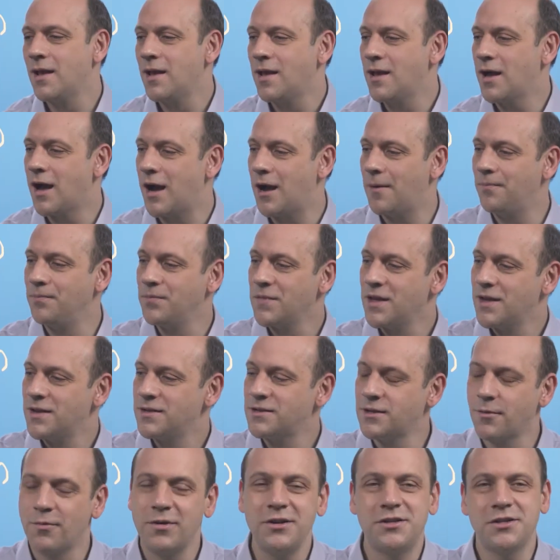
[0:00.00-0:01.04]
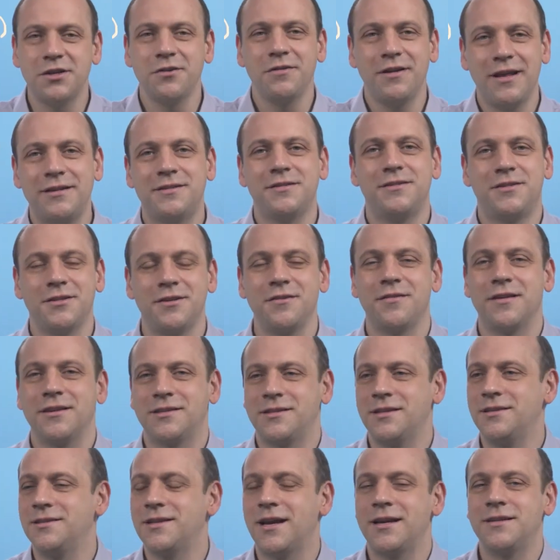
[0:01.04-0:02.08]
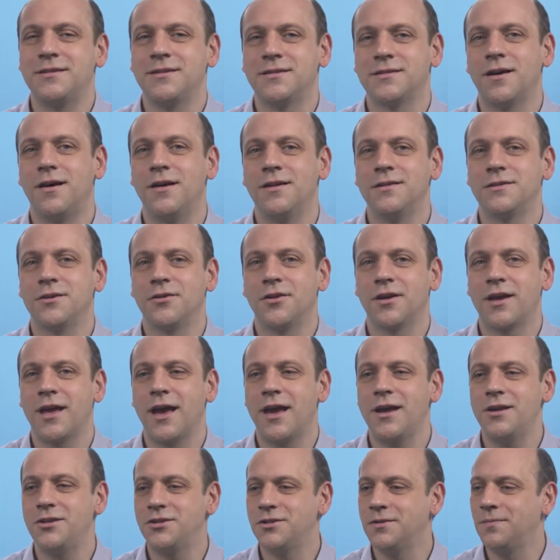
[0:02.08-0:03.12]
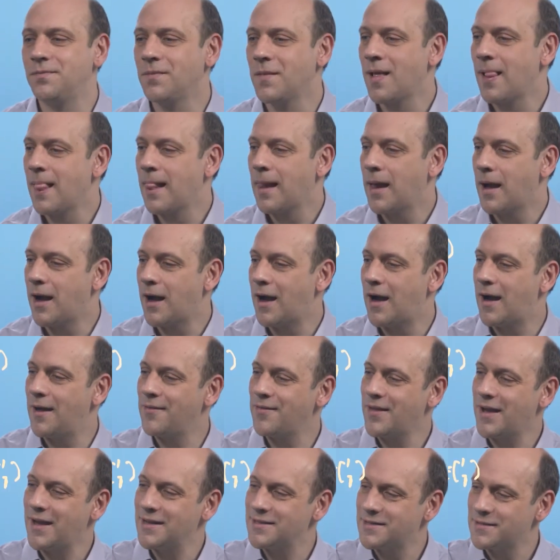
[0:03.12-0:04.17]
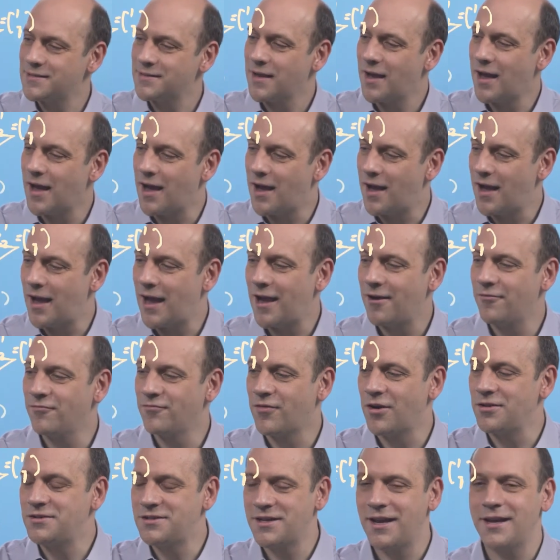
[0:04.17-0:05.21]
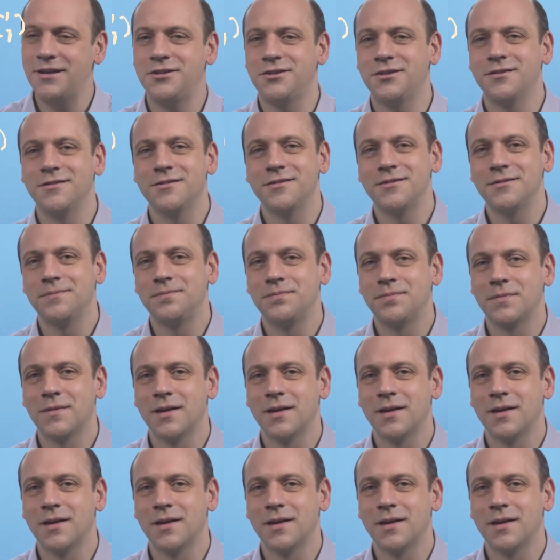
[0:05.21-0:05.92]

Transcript: So we do need to do this in data science on occasion. And that's rotations.